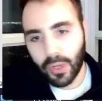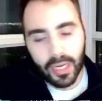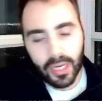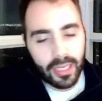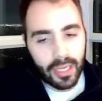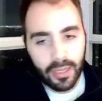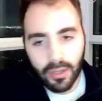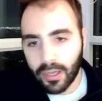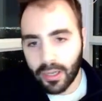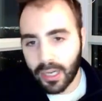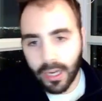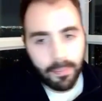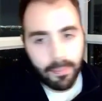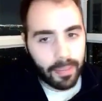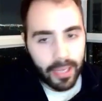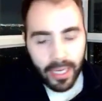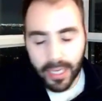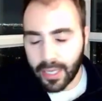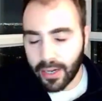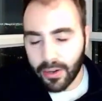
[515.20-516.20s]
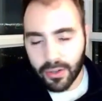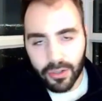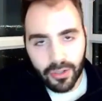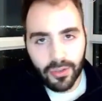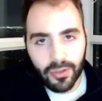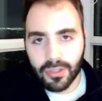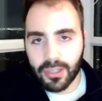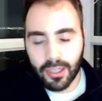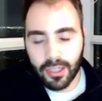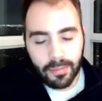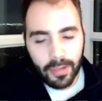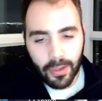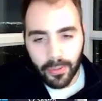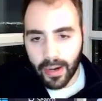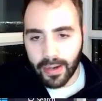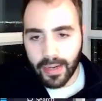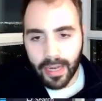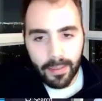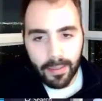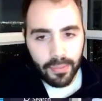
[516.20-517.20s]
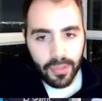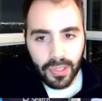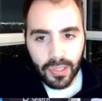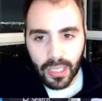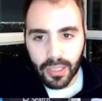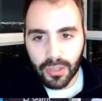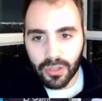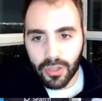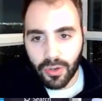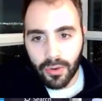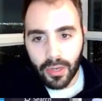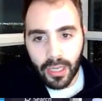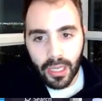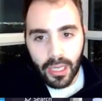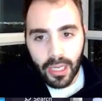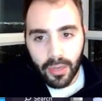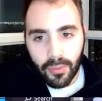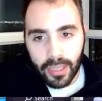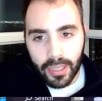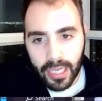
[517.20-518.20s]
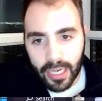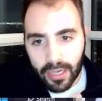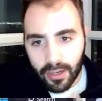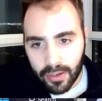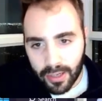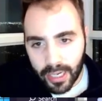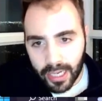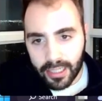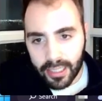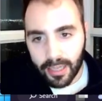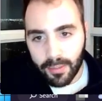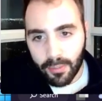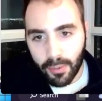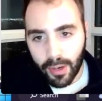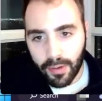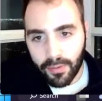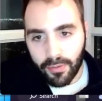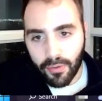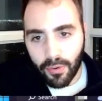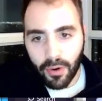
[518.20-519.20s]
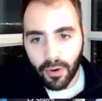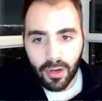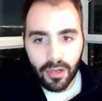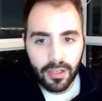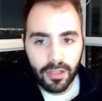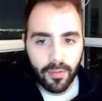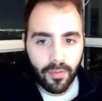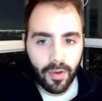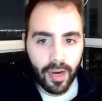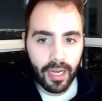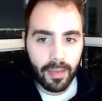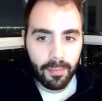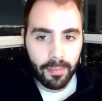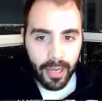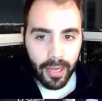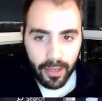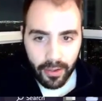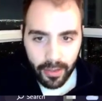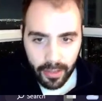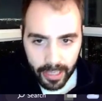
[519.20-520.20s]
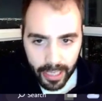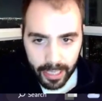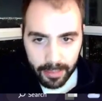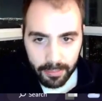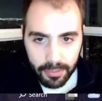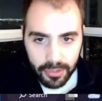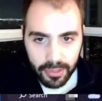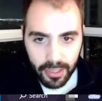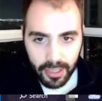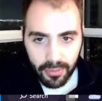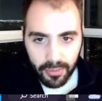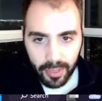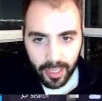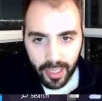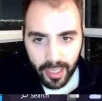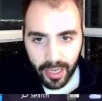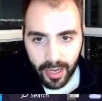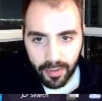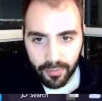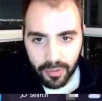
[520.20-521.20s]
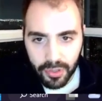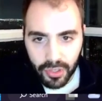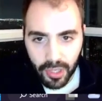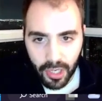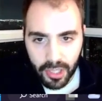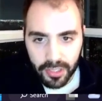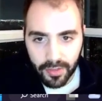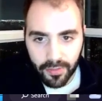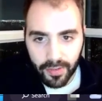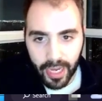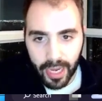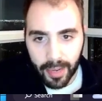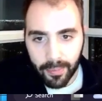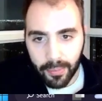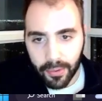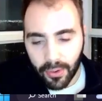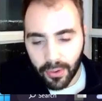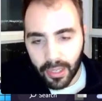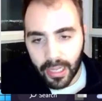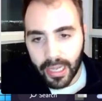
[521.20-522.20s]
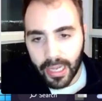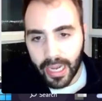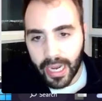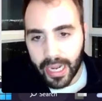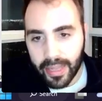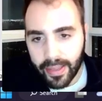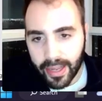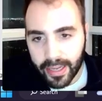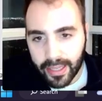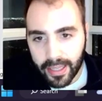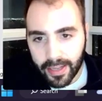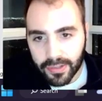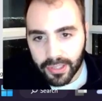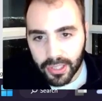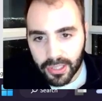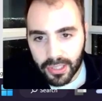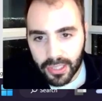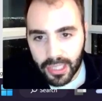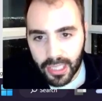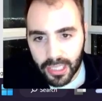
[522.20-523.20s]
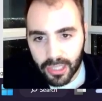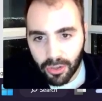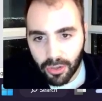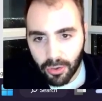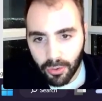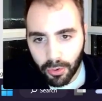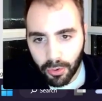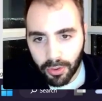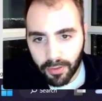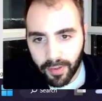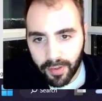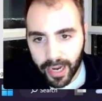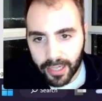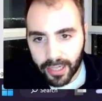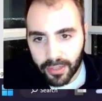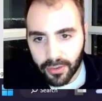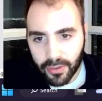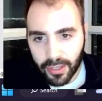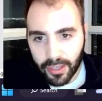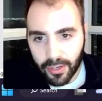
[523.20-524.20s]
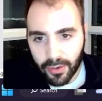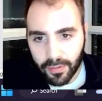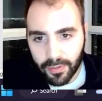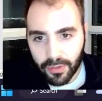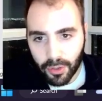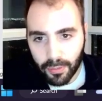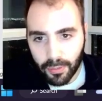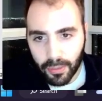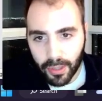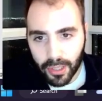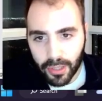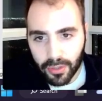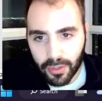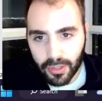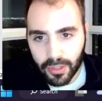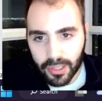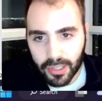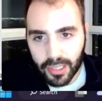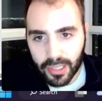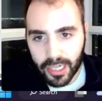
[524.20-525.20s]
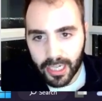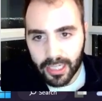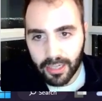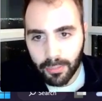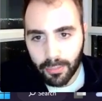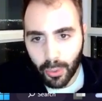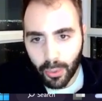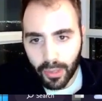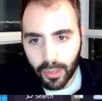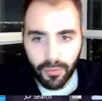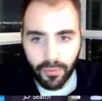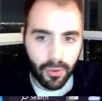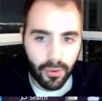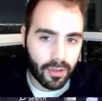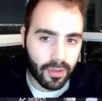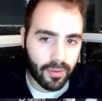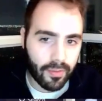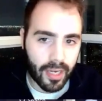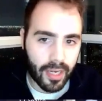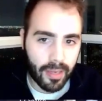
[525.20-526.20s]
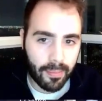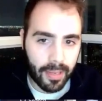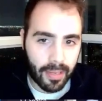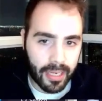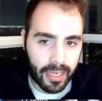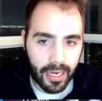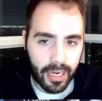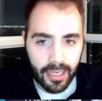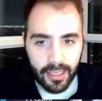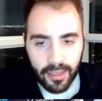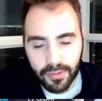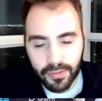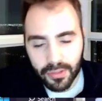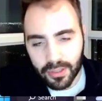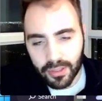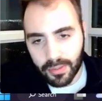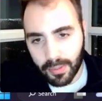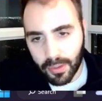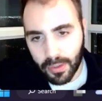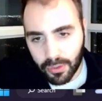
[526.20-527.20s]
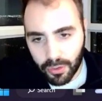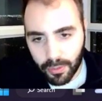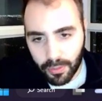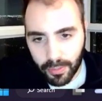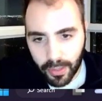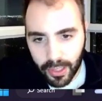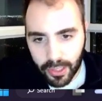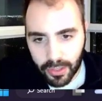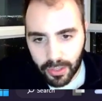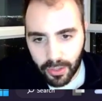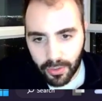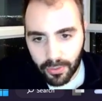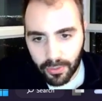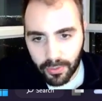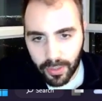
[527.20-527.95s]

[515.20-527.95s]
I didn't look it up, but I guarantee you it's going to be around 9%. So we take our 19.4 divided by our 9% weighted average cost of capital, and that gives us this growth factor here of 2.2, because 19.4 divided by 9 gives us about 2.2,